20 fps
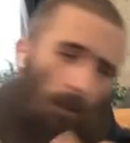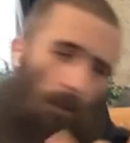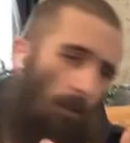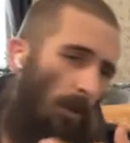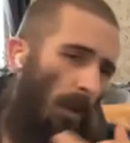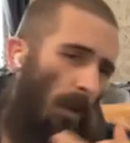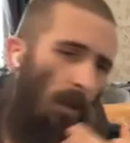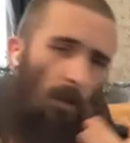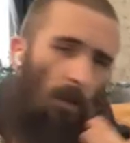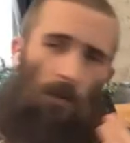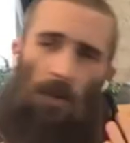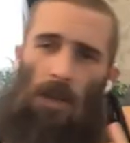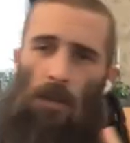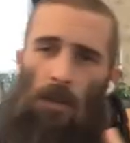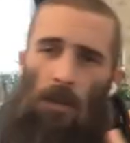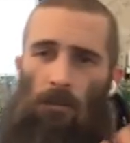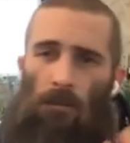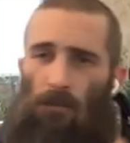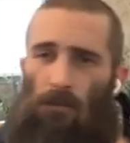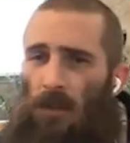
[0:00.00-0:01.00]
Try to
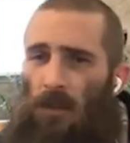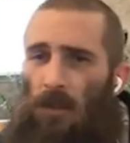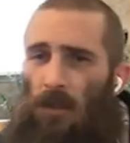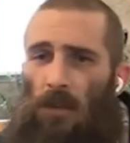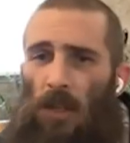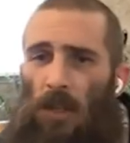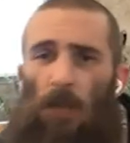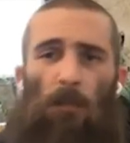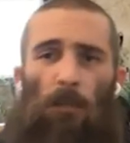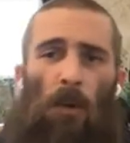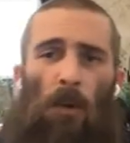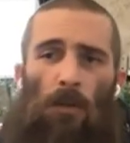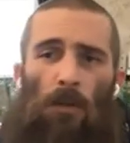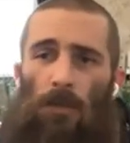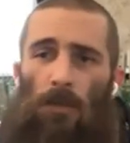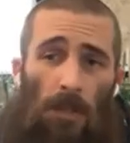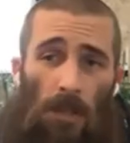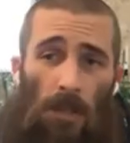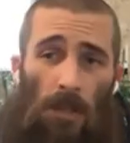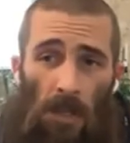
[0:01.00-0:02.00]
create three unique
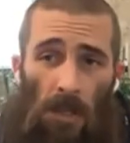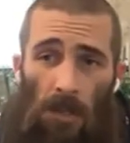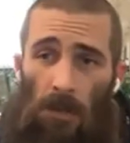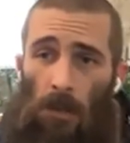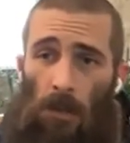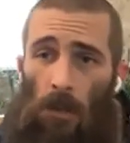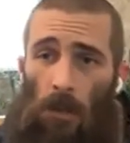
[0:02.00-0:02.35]
posts a day.